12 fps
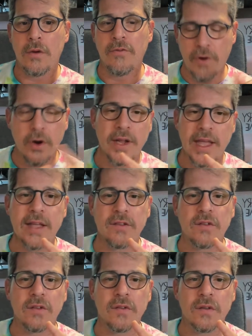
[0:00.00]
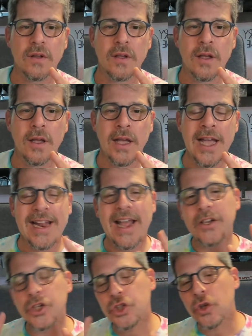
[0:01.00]
voted against this.
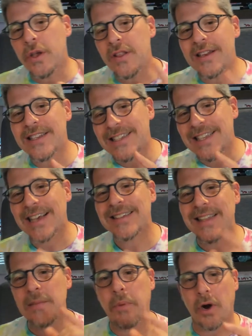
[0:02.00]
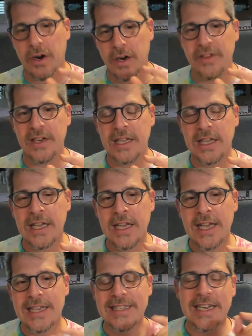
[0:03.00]
And to show you the disgusting part of it
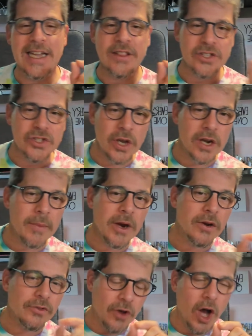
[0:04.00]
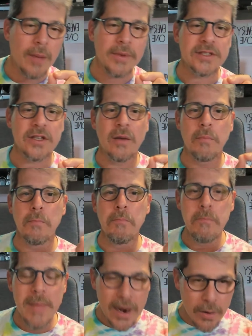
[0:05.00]
is that neither Sotomayor or Thomas
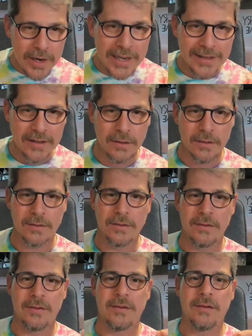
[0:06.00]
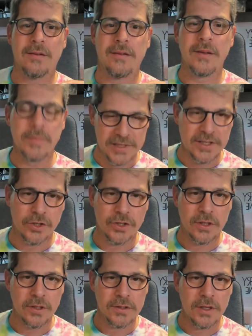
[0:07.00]
merited the
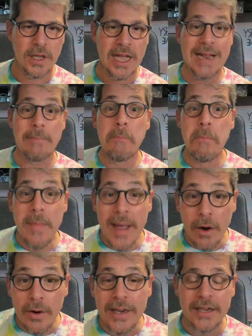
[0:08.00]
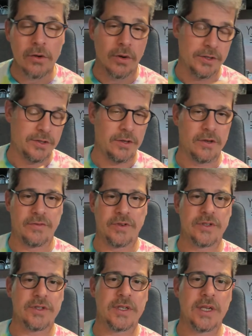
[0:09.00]
positions, merited going to
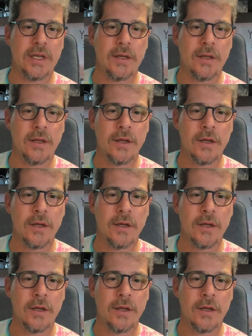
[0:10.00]
university.